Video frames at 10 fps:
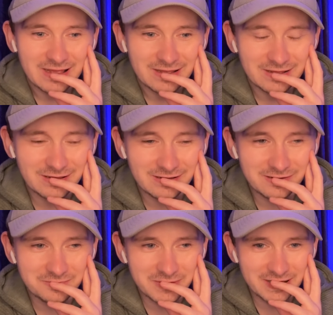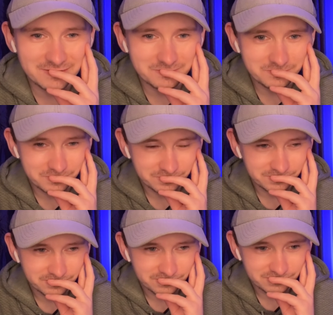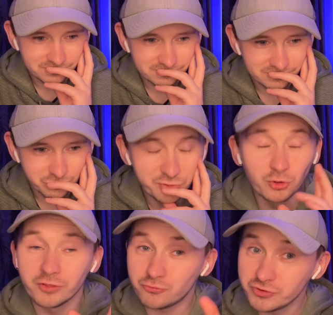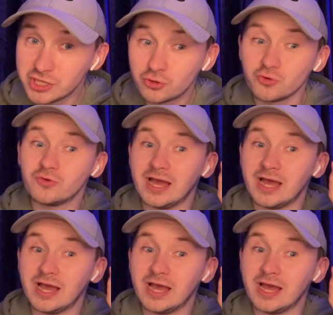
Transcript: Oh, man. We know that Riku